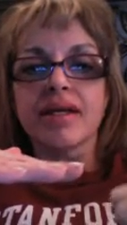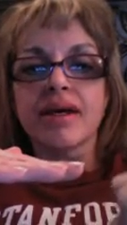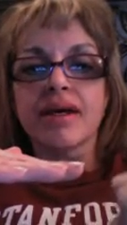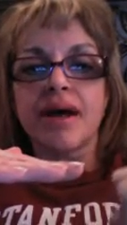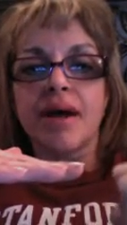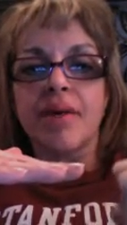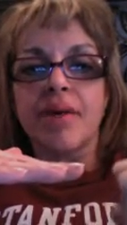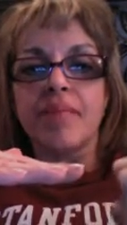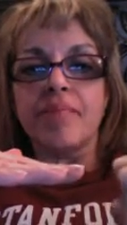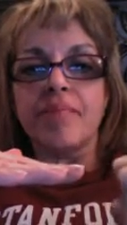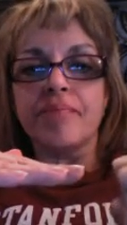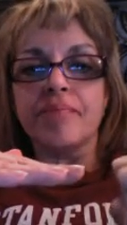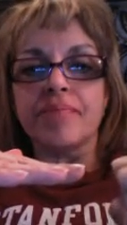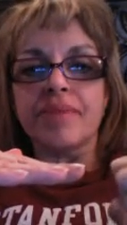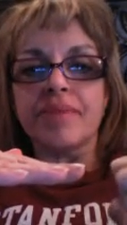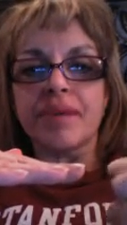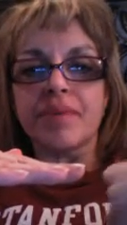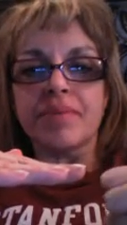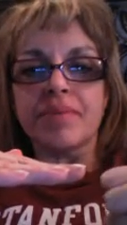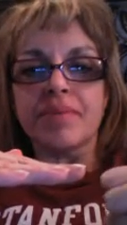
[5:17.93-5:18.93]
Um,
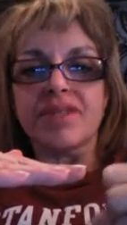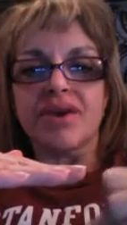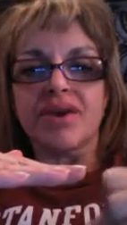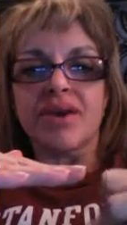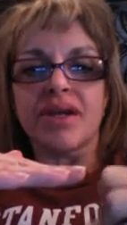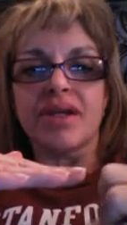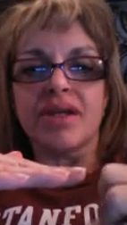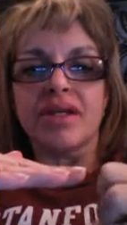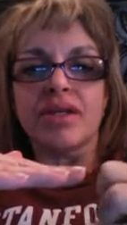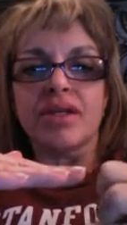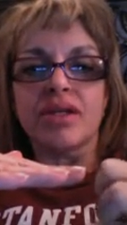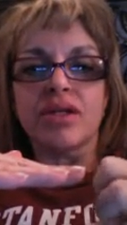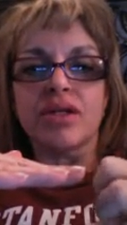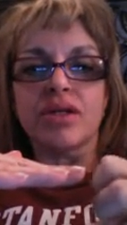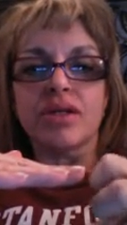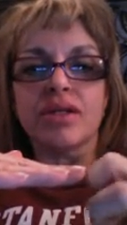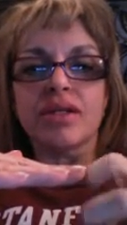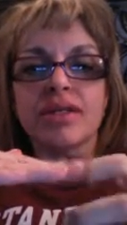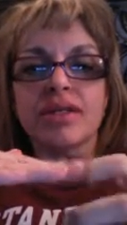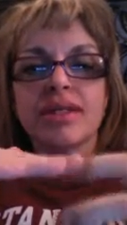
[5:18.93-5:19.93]
I'm sorry, you're